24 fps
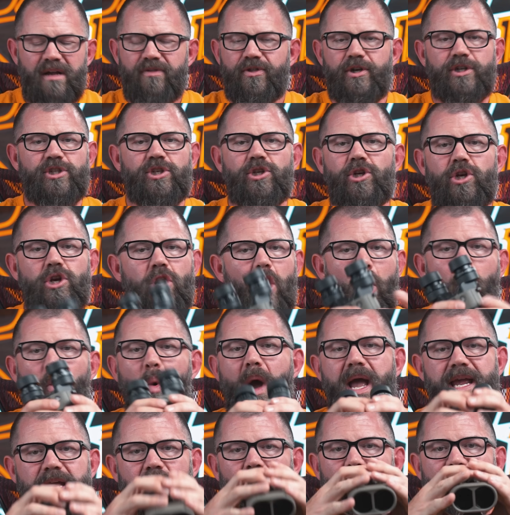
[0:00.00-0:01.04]
there's no
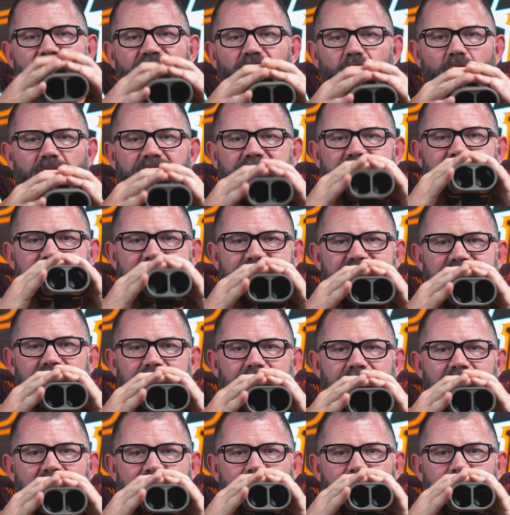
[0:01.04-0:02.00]
way you're ever gonna sit